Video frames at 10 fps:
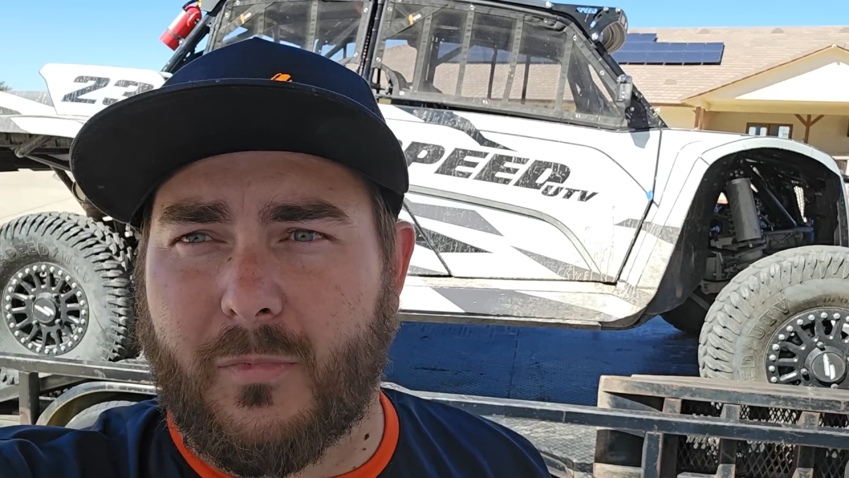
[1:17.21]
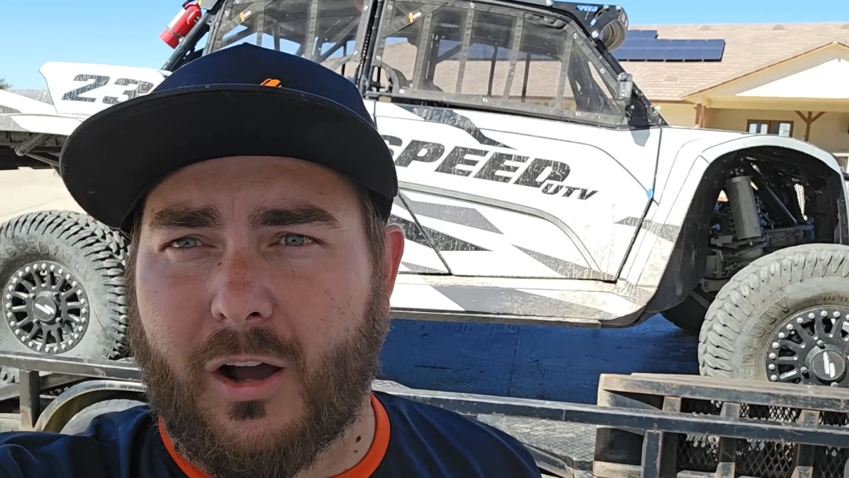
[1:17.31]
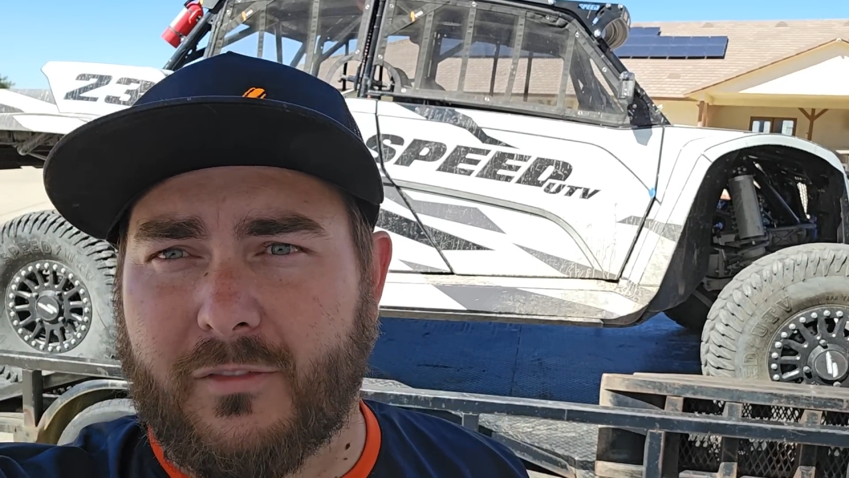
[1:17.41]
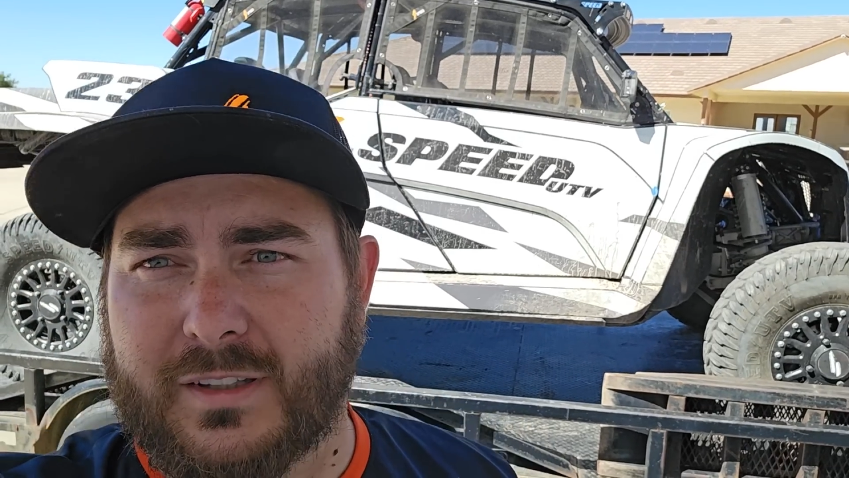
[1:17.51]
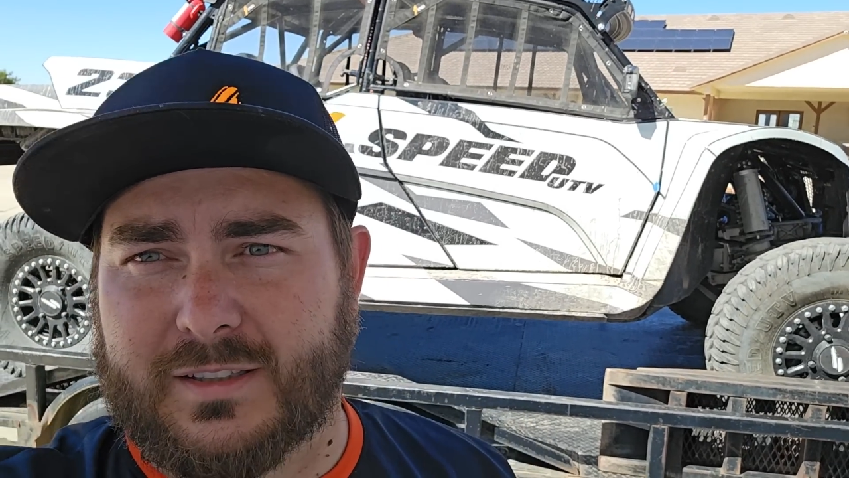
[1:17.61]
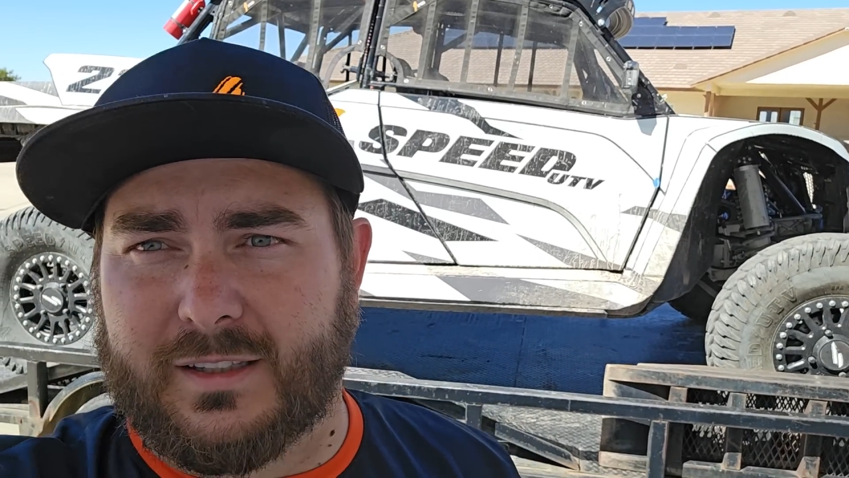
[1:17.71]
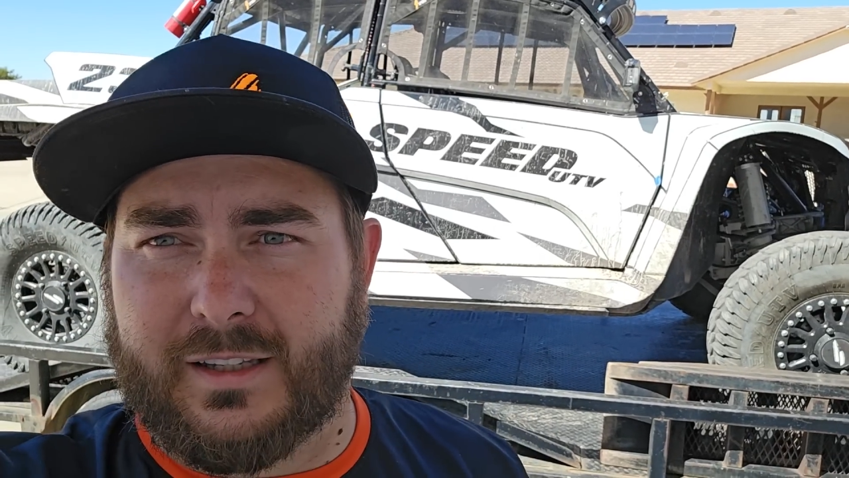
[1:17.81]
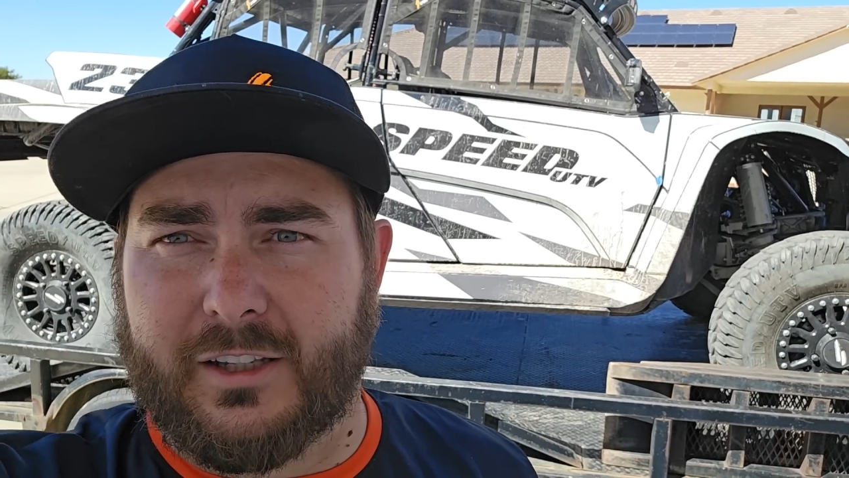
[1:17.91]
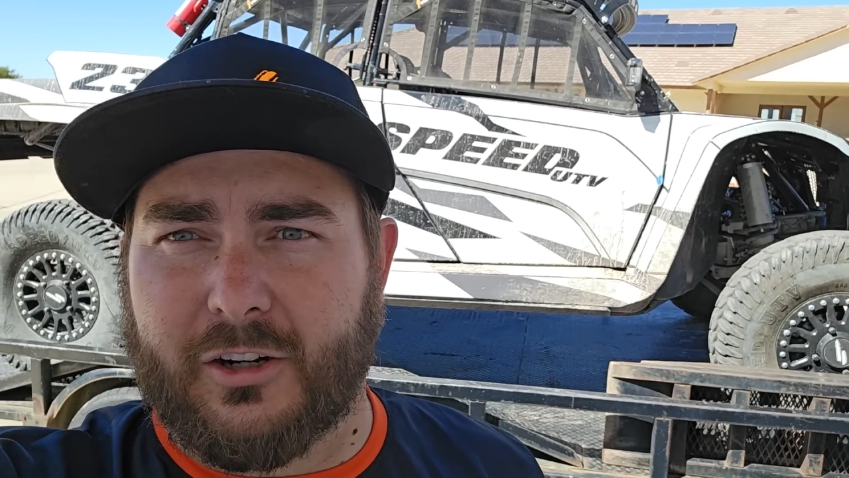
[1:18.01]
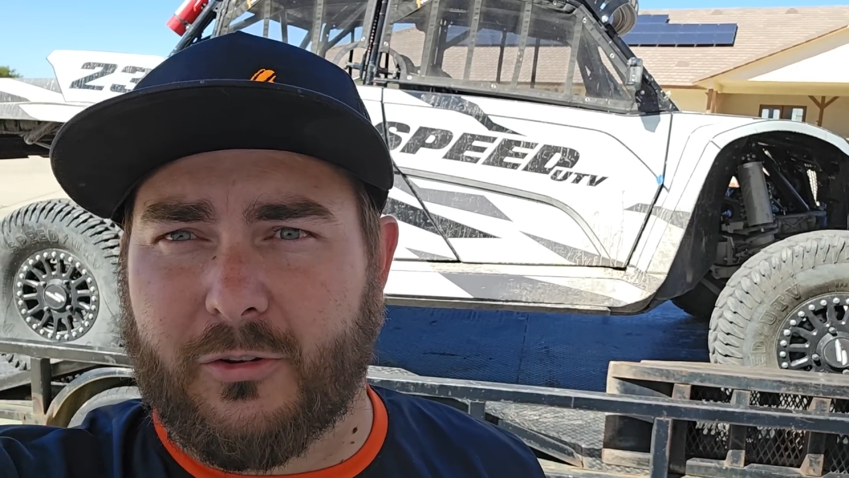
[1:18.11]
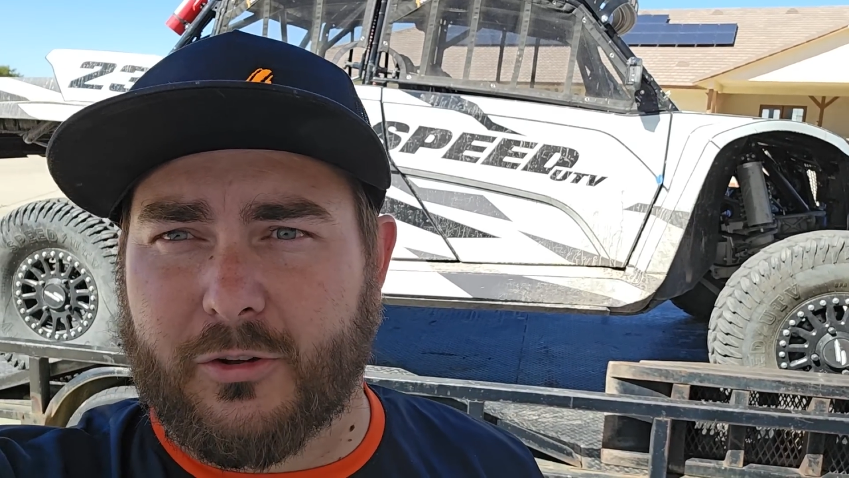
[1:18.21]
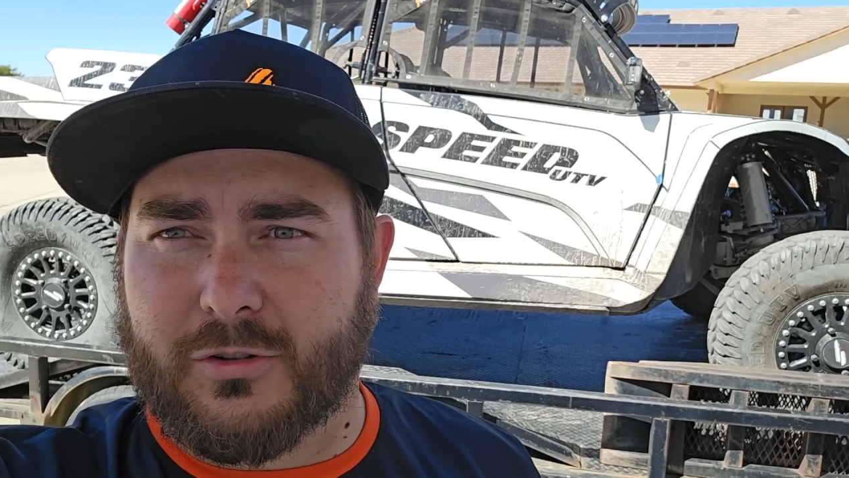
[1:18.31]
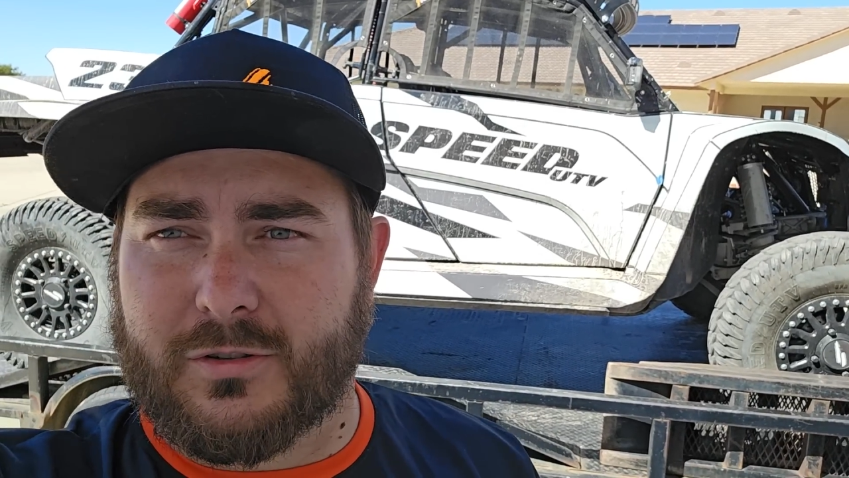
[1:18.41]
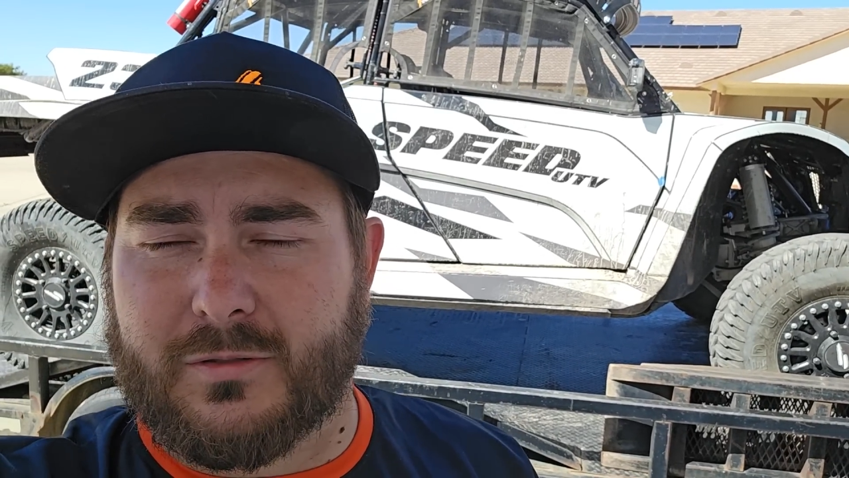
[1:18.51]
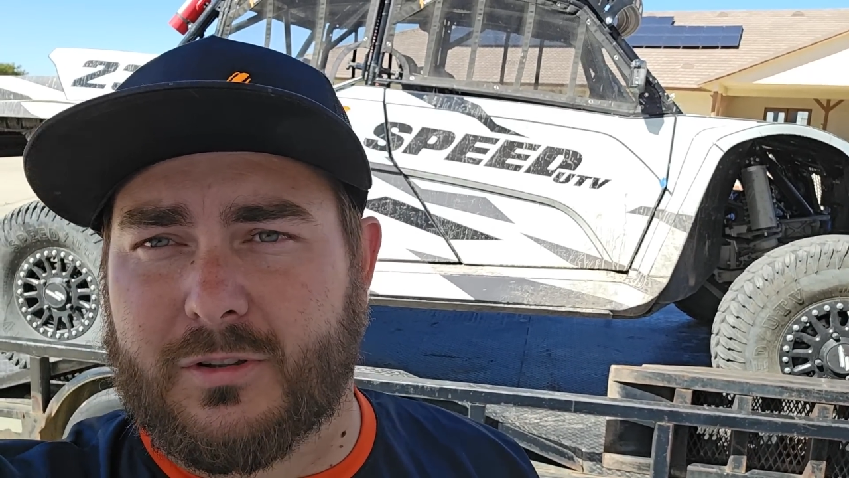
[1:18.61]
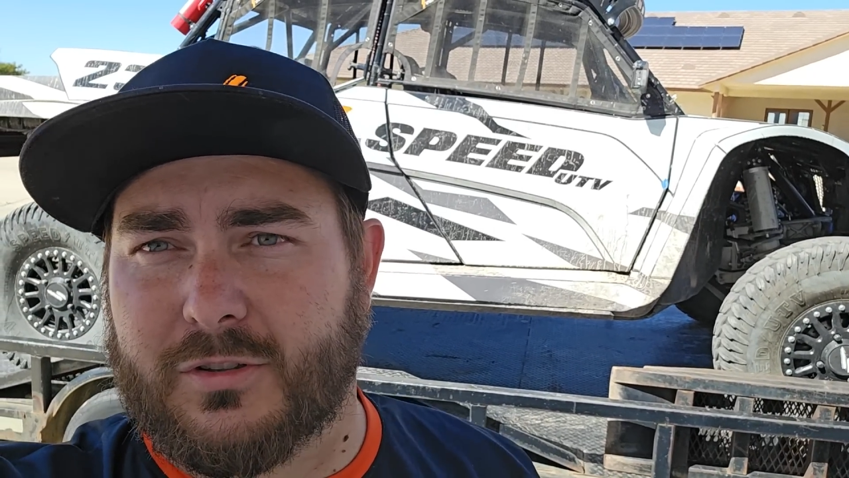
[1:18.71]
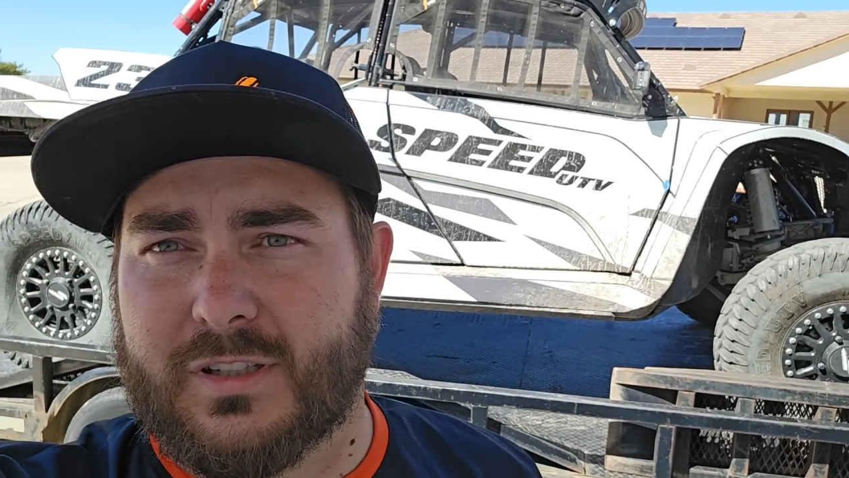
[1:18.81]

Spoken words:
obviously, there's